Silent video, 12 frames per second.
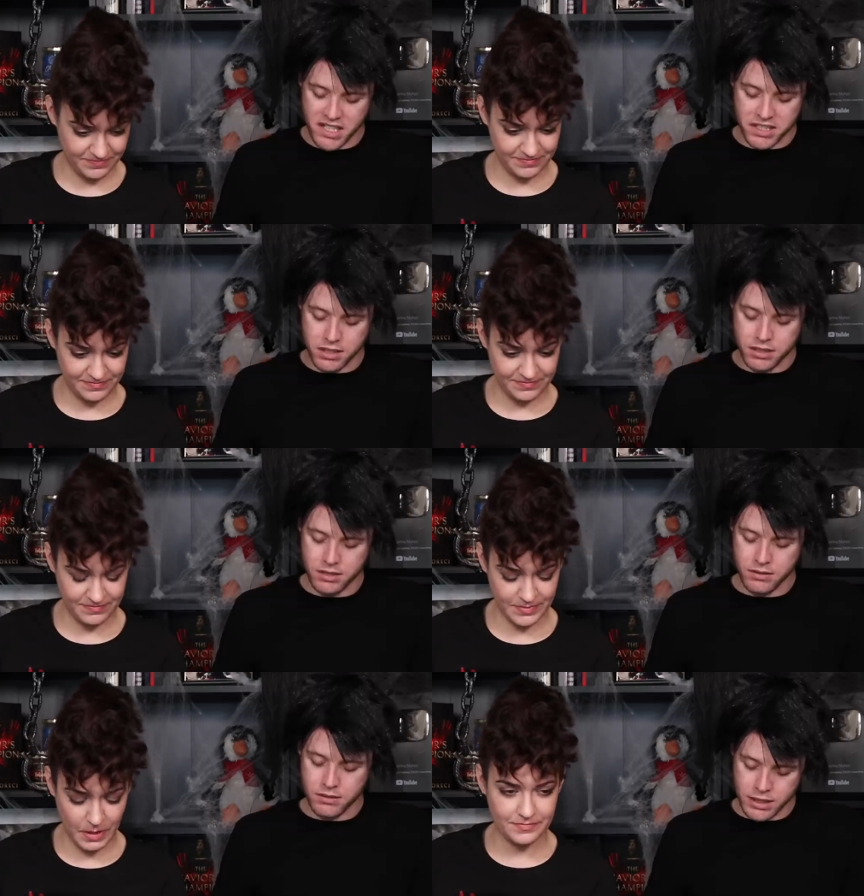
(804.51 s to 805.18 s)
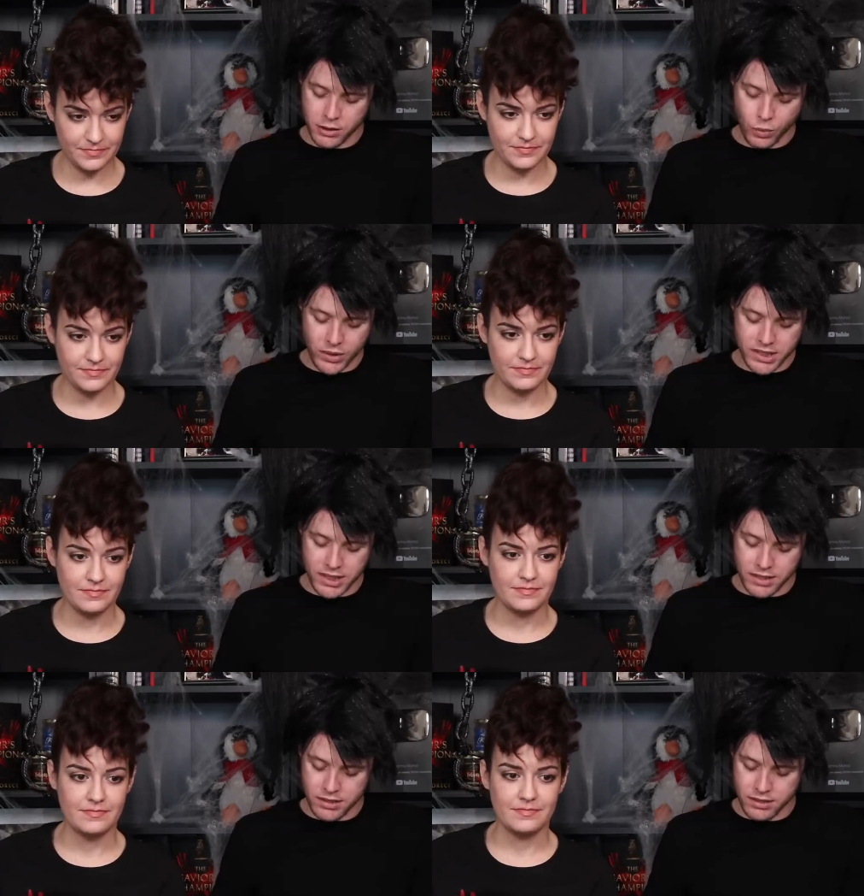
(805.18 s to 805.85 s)
Speaker 1: vision. He
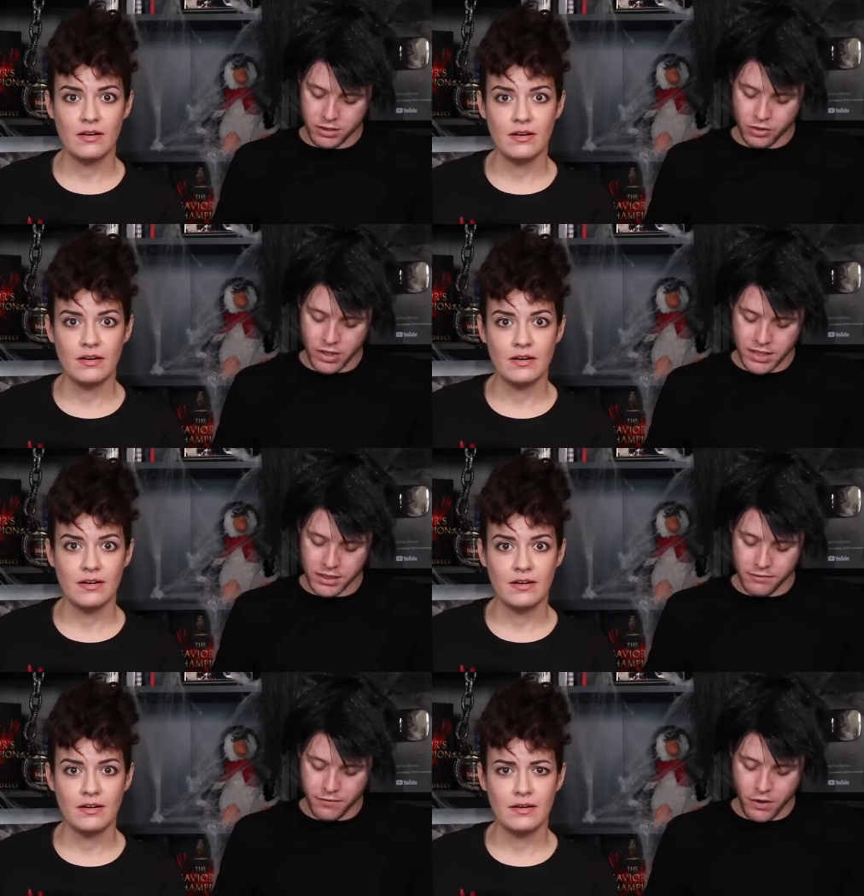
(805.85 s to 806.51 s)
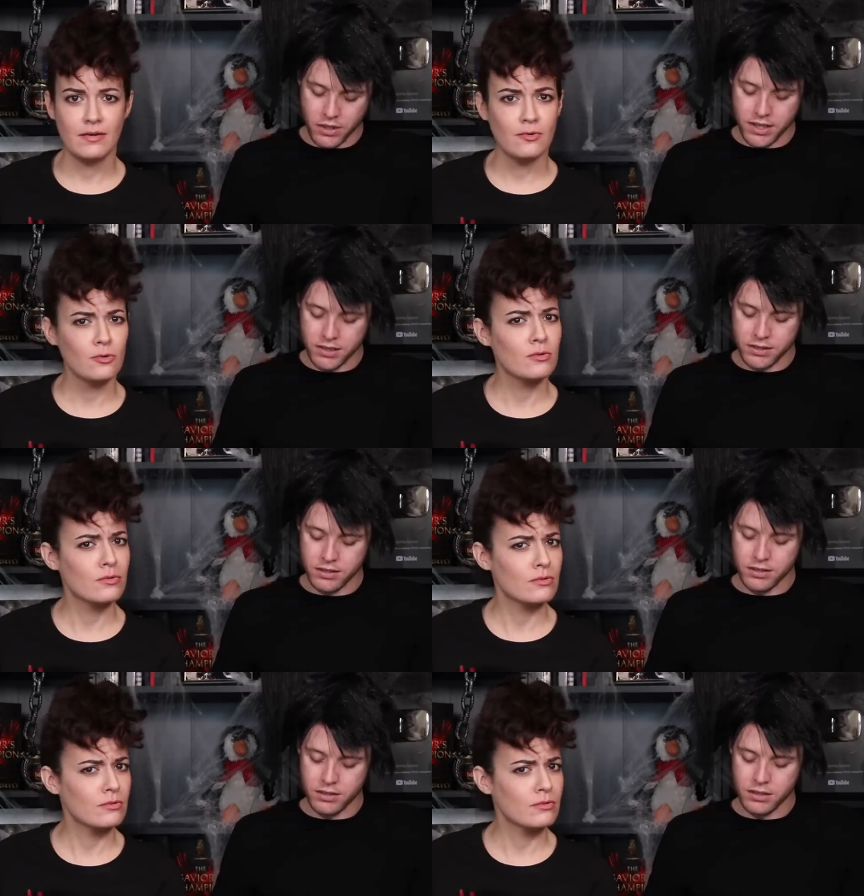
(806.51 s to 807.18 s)
squinted, straight into focus.
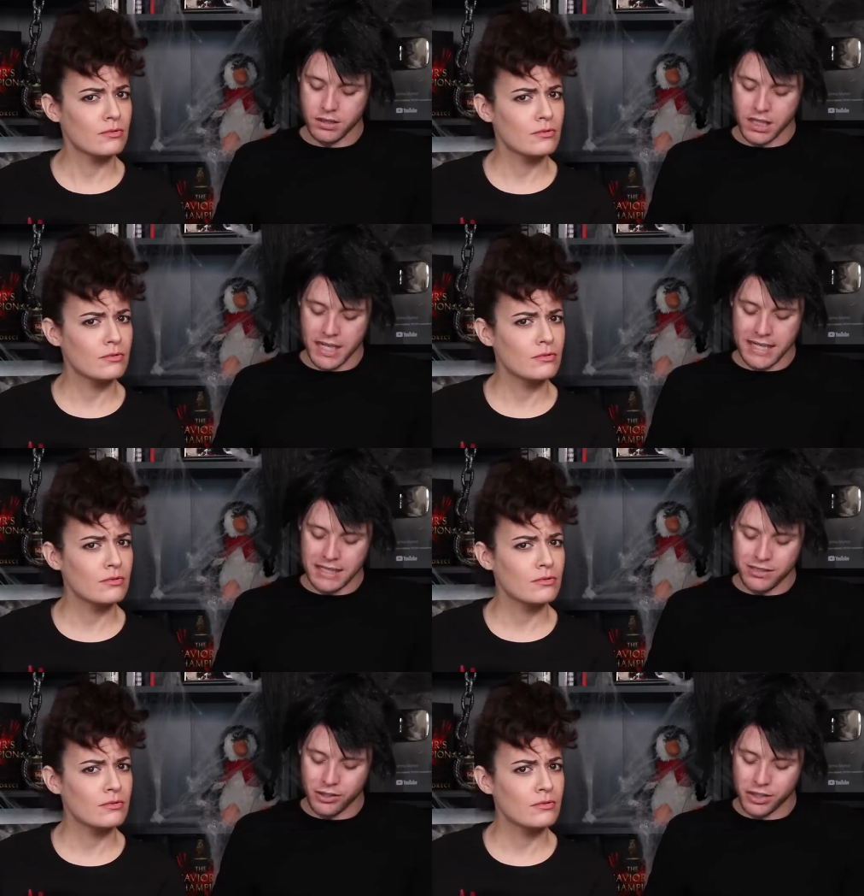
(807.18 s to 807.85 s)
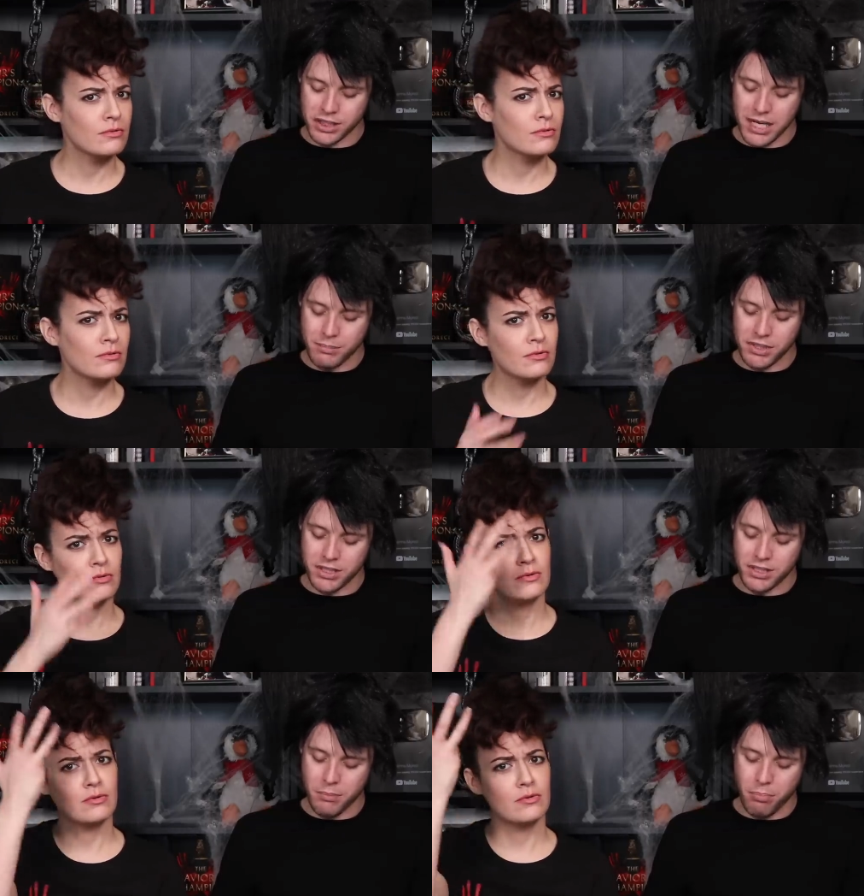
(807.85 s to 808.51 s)
The light that took shape
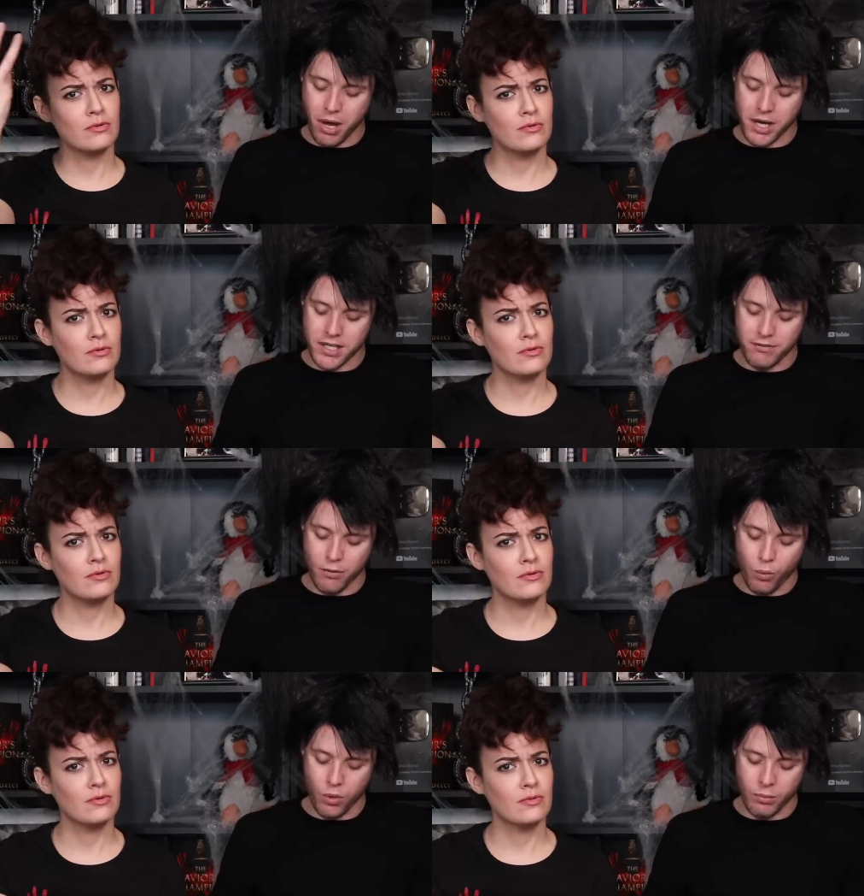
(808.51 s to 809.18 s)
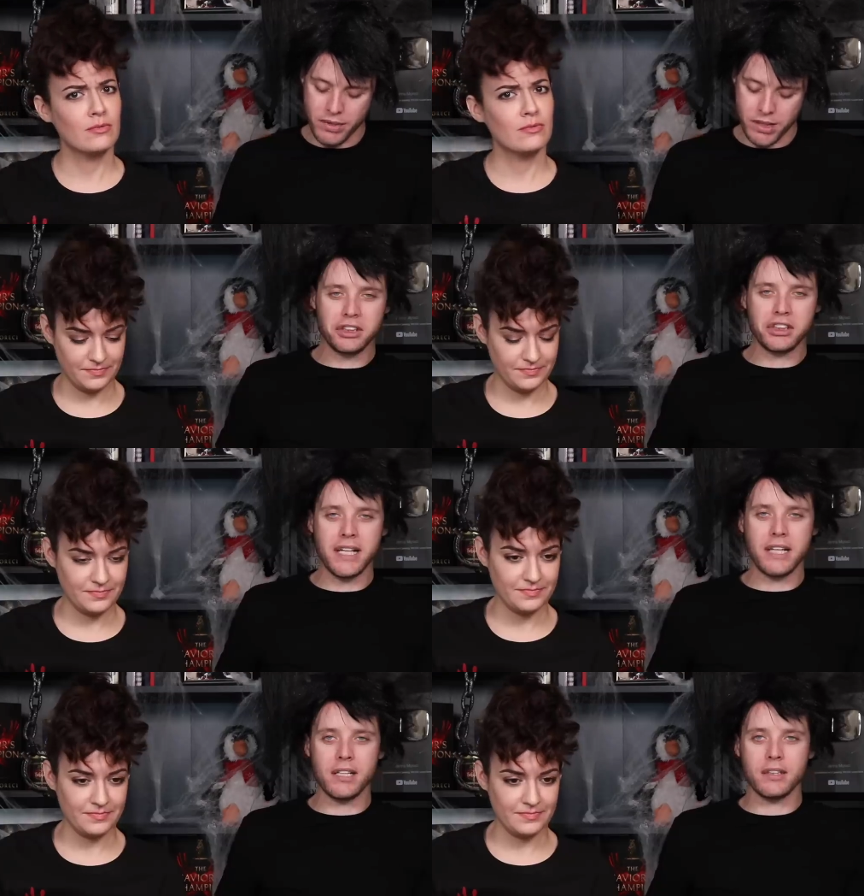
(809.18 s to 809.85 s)
into the body of a woman,
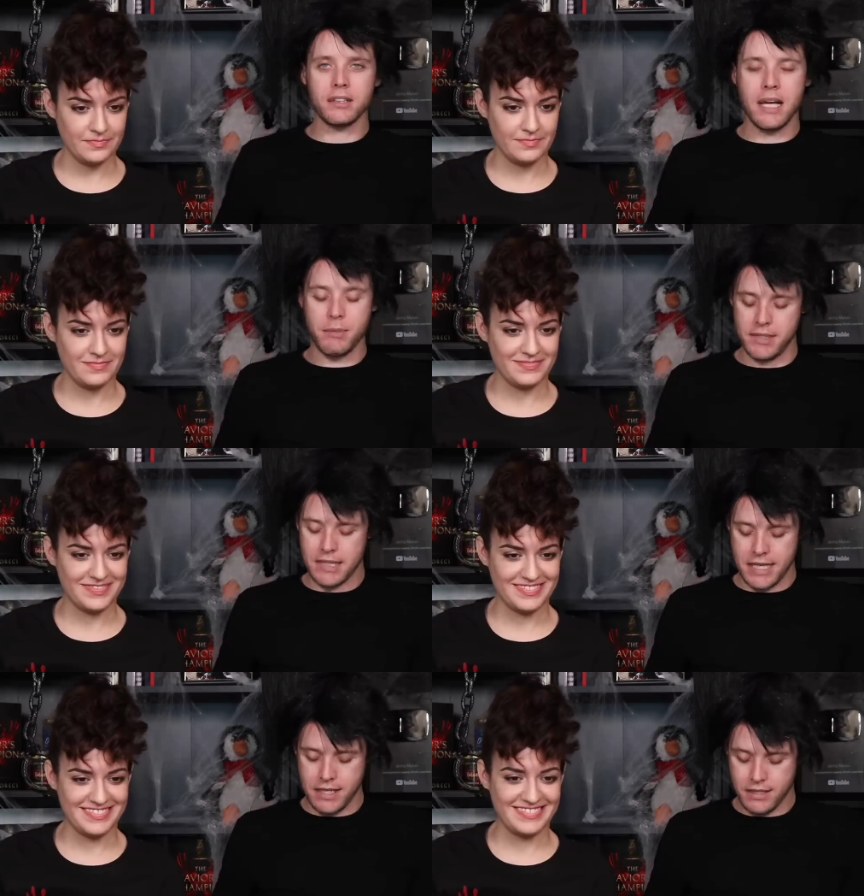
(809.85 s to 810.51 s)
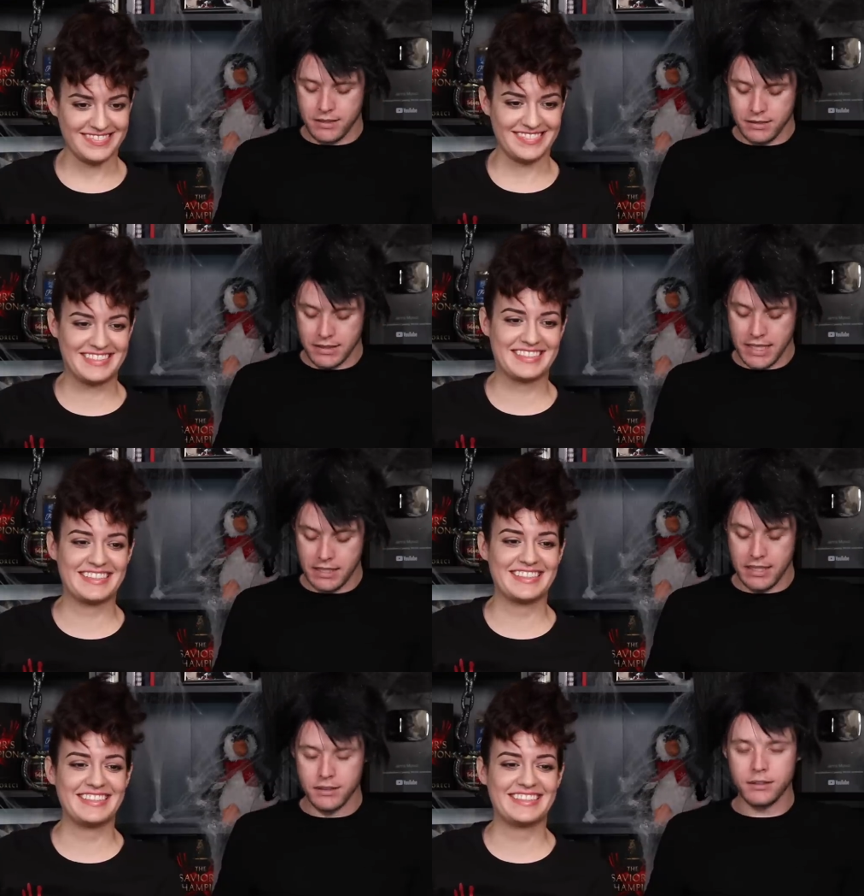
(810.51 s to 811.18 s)
Jenna. I mean Leia.
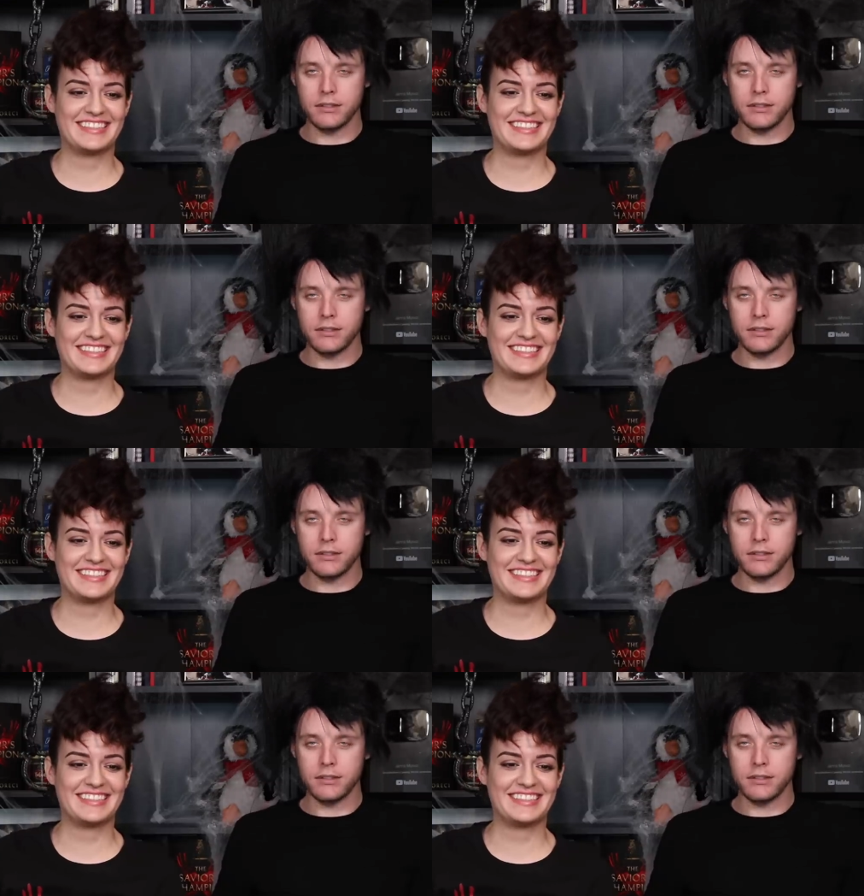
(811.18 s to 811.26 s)
Layla.